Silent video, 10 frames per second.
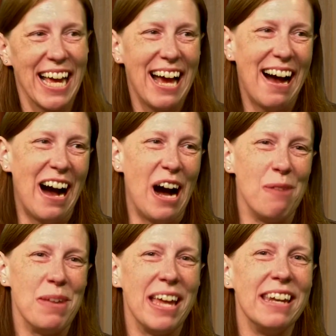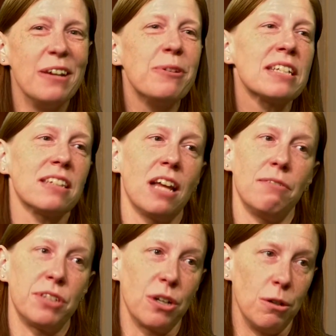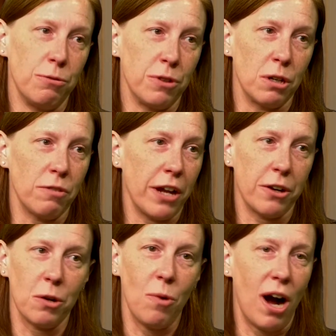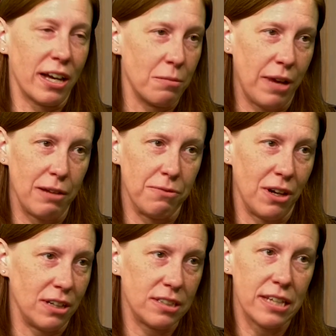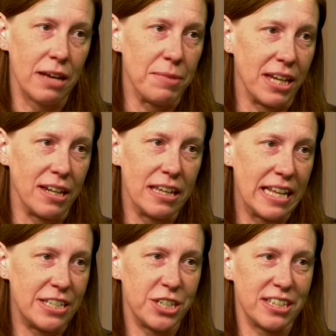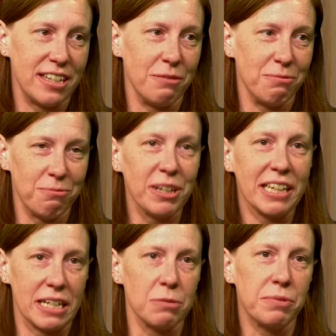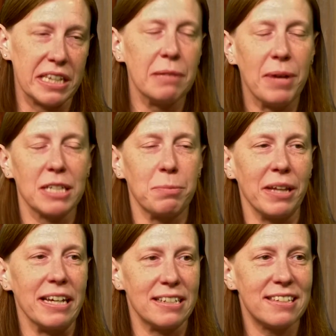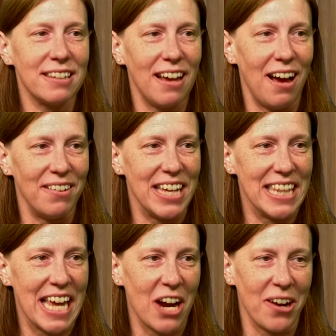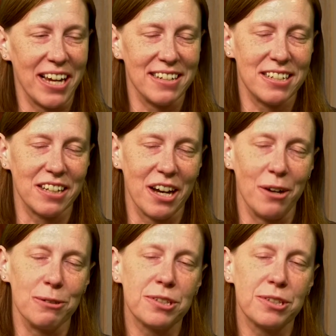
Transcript: Um, yeah. And who doesn't love to go for a run or a walk in Mine Falls? I right. mean, it's just, it really is the best place uh, mm -hmm. in the area to go.